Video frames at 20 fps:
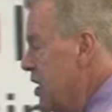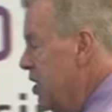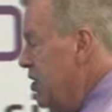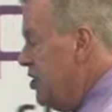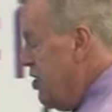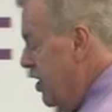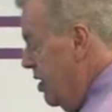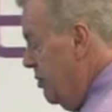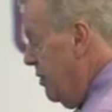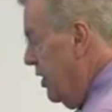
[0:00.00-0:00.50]

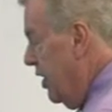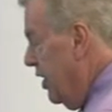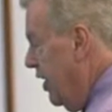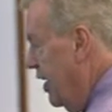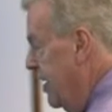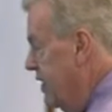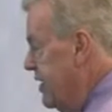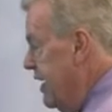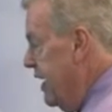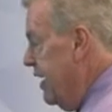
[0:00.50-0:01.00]
turmeric on
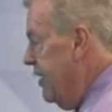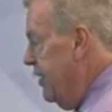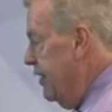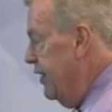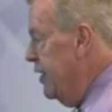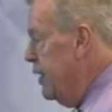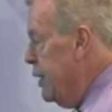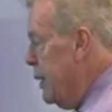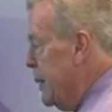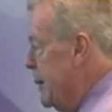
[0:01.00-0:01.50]
its own.
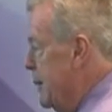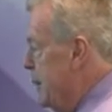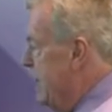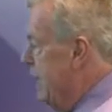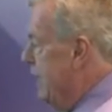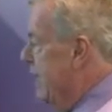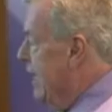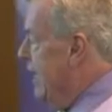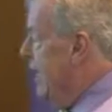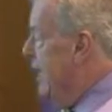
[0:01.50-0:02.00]

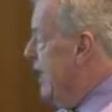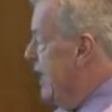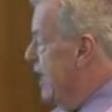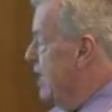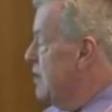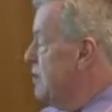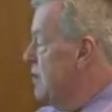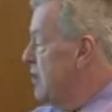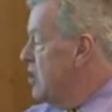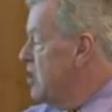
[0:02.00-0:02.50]
And it
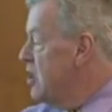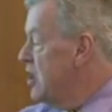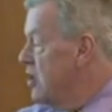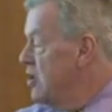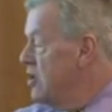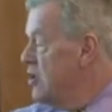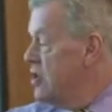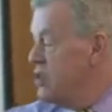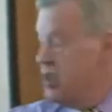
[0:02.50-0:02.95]
has been shown to